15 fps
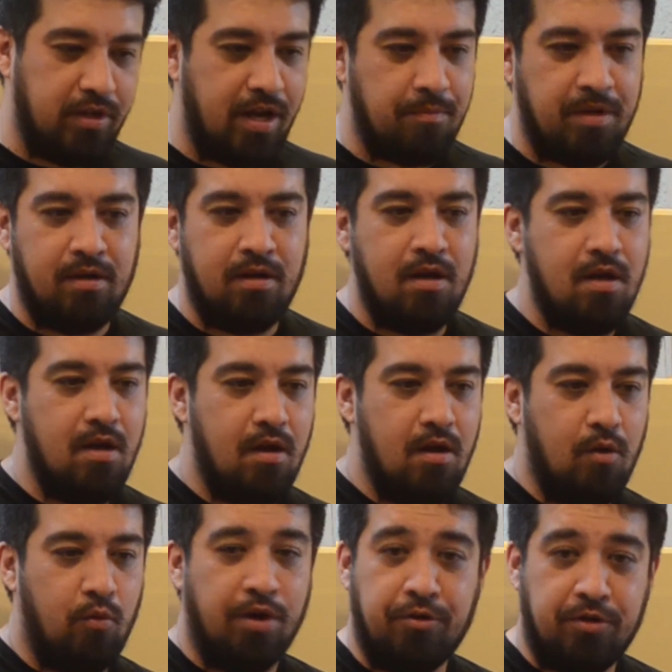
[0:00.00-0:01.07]
I mean,
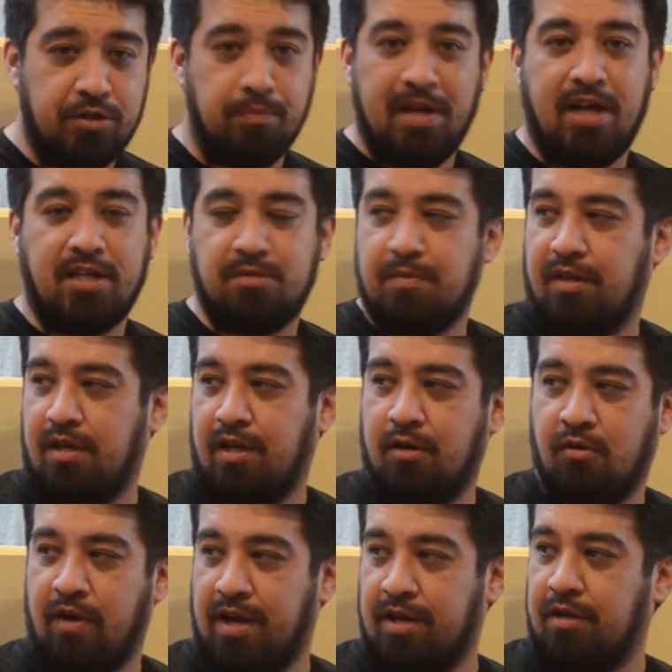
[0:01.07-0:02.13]
whether it's blacksmithing
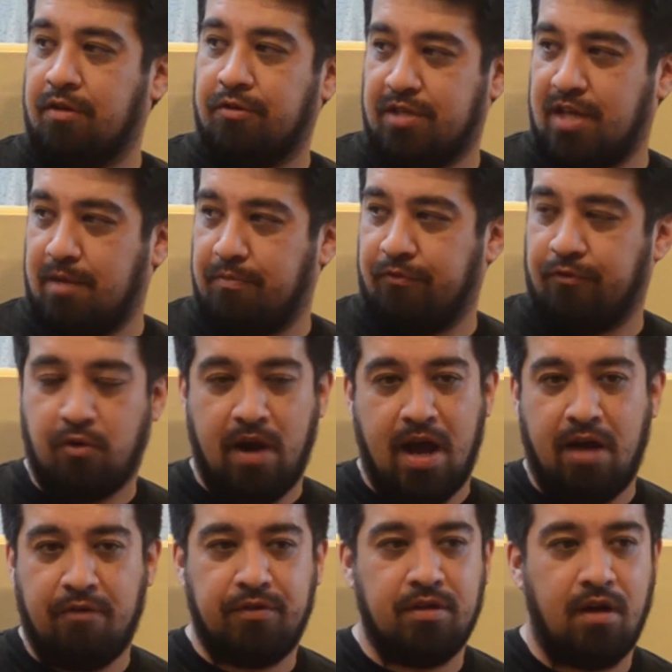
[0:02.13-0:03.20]
or any other type of
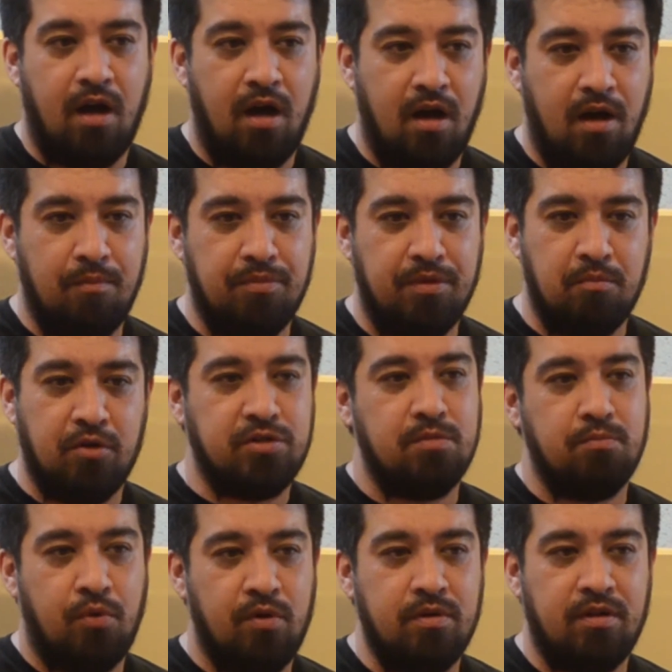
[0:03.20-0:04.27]
craft, um, the most
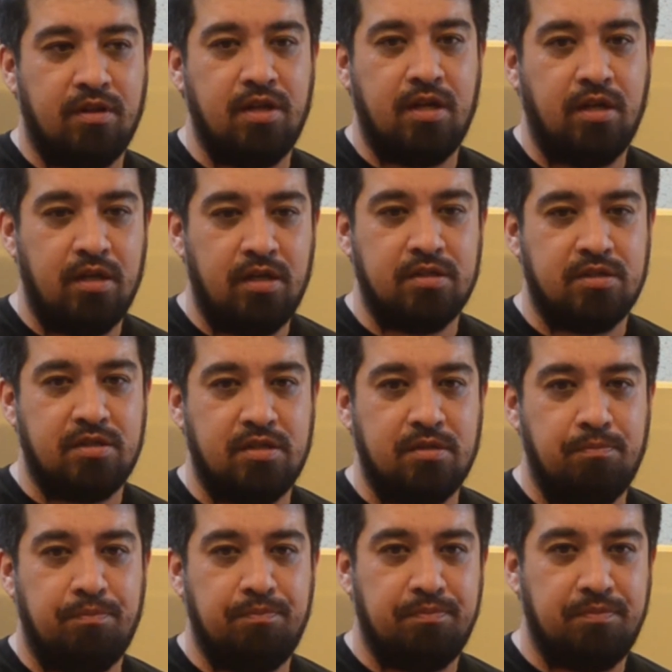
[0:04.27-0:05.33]
important thing is to,
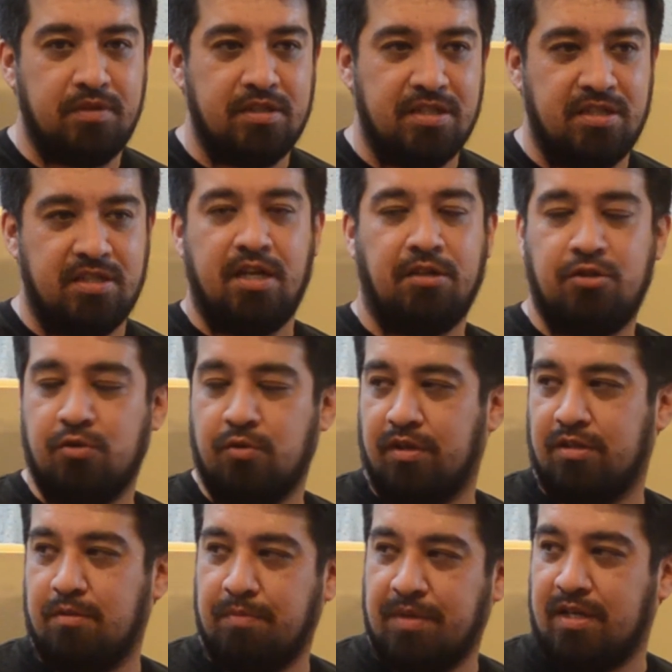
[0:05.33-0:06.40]
to stick to it,
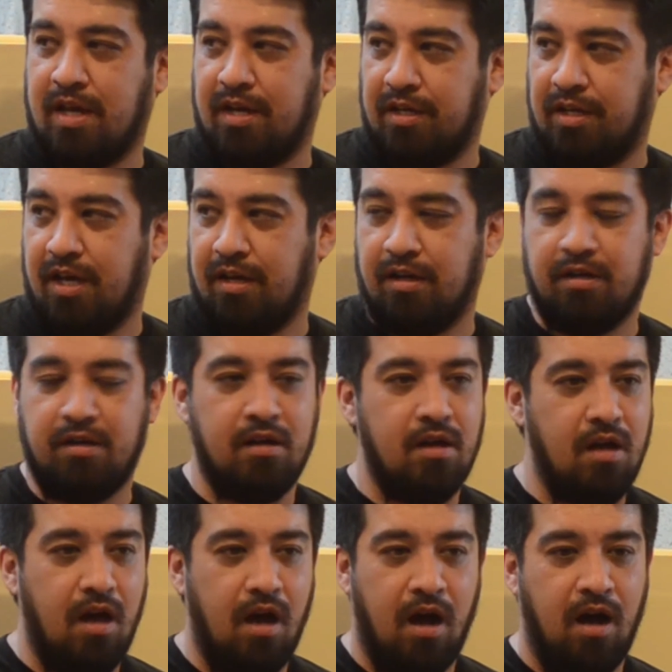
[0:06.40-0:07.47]
to be dedicated.
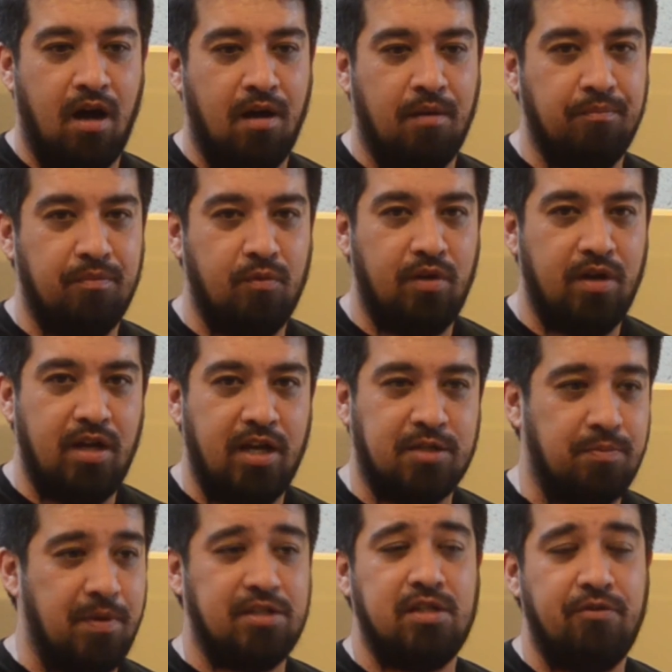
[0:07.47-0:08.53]
Um,
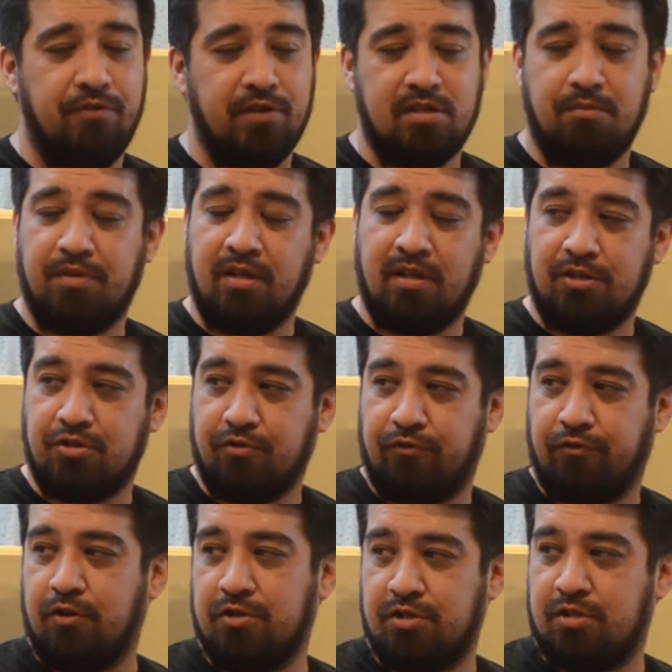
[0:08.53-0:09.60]
especially if it's something that you're
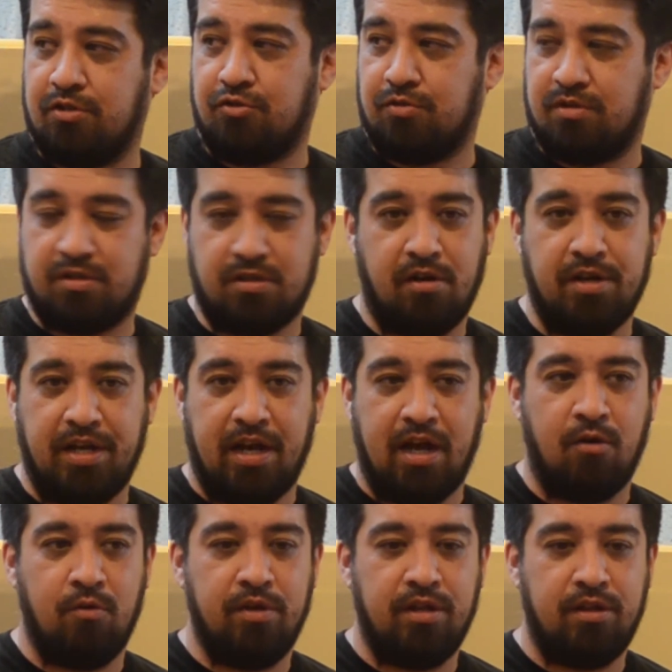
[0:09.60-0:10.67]
first starting
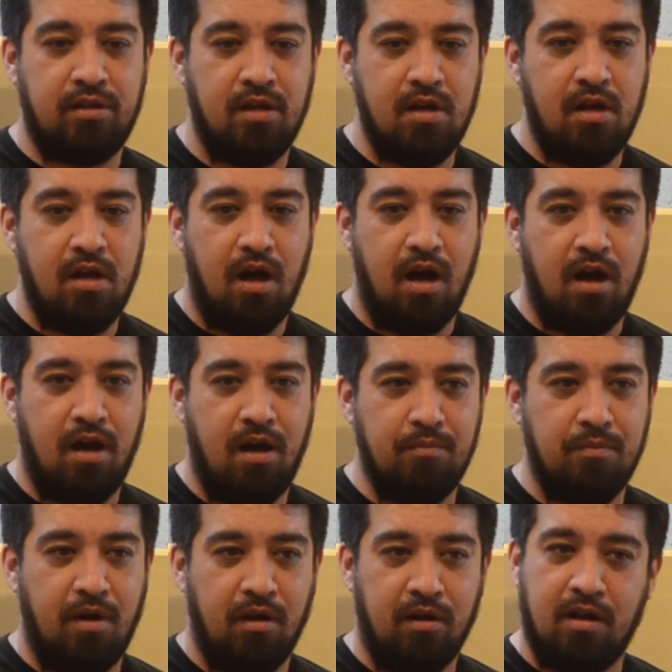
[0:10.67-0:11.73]
out with,
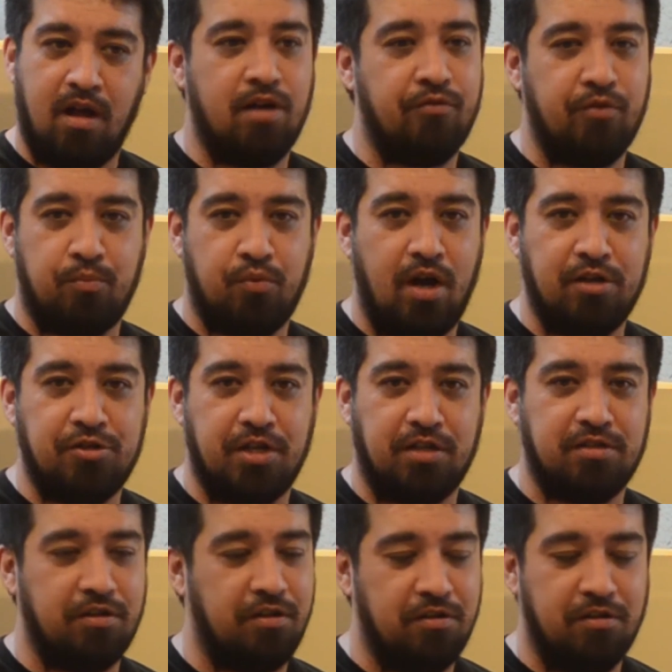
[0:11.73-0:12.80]
um, a lot of your projects
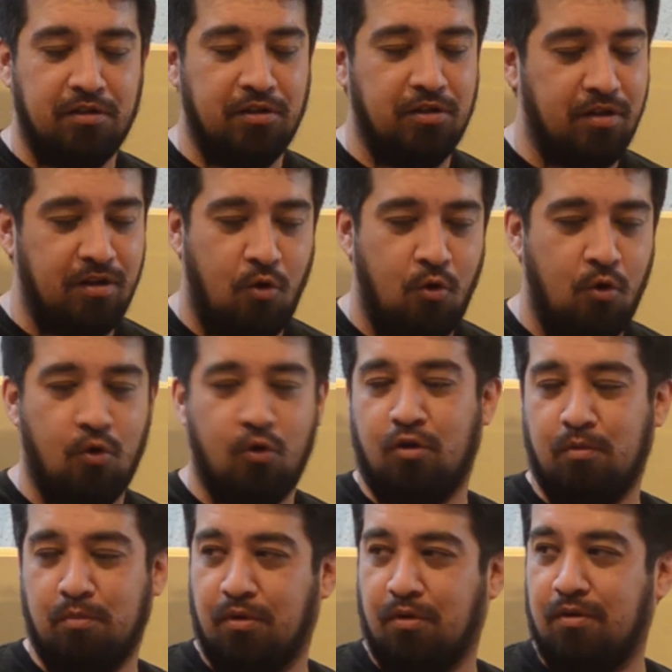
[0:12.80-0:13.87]
are going to look
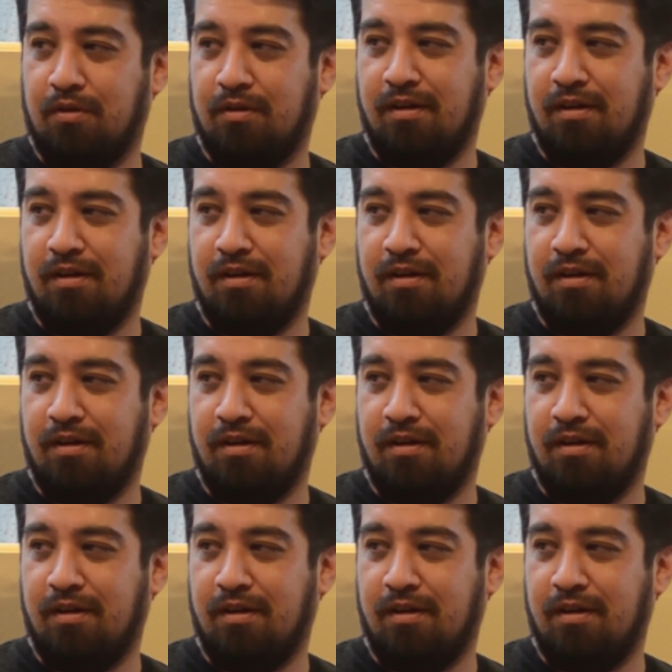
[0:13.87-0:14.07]
horrible.